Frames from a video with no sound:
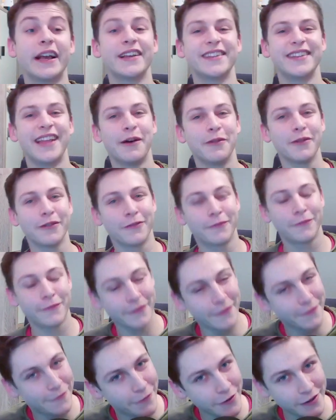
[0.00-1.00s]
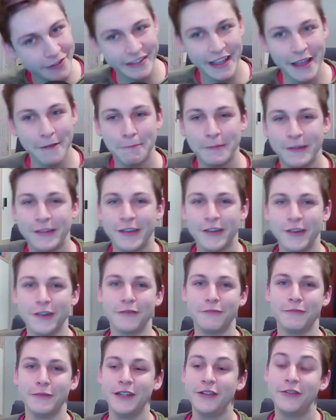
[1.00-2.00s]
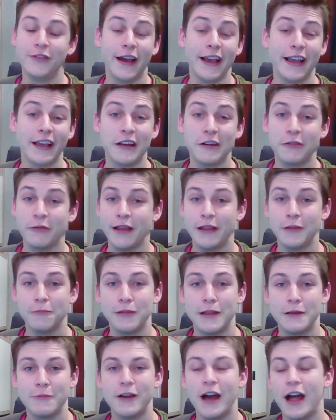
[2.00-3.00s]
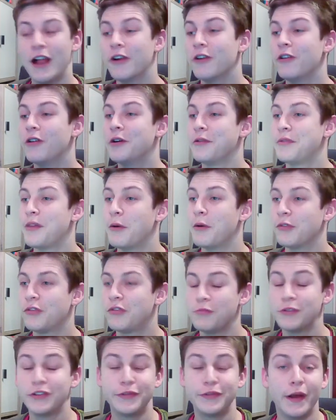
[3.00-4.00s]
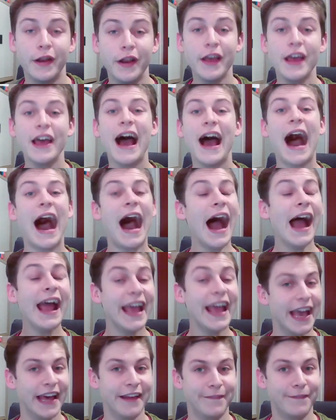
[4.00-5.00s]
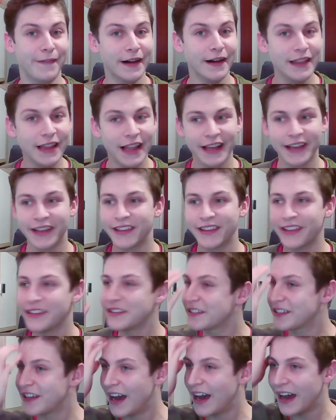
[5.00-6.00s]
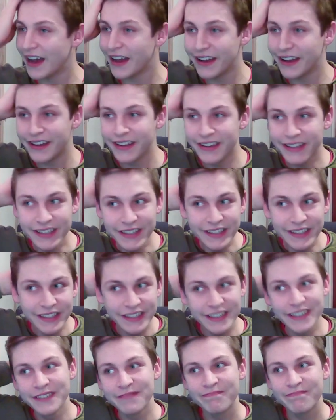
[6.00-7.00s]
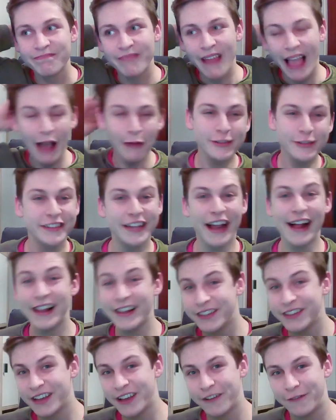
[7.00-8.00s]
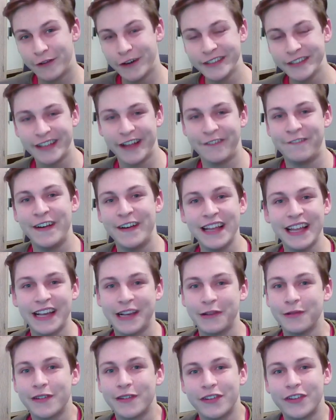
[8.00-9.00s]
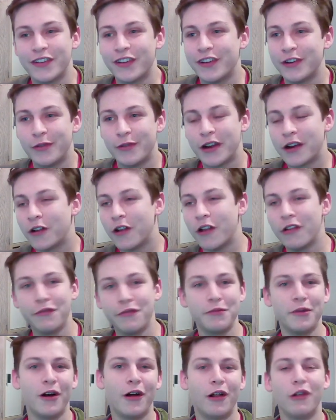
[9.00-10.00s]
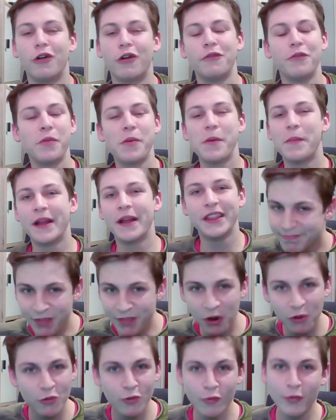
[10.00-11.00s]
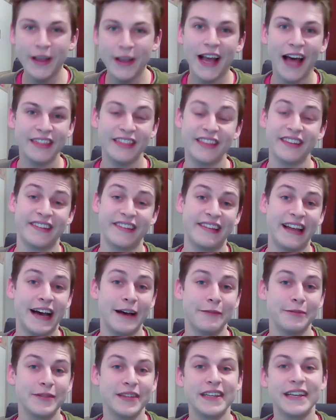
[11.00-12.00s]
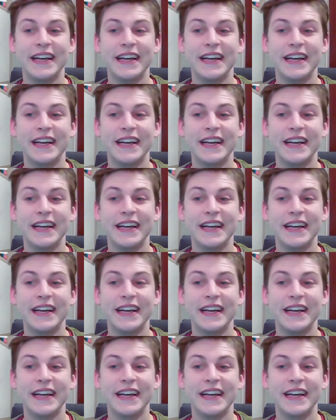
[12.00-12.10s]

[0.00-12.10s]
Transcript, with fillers: guys, that was the first episode of me trying out a random playbook. I don't know if that was too much fun. I had fun. Like, this guy. It was challenging at first. I felt like it was just gonna run all over, all over me, but no, we got the stops.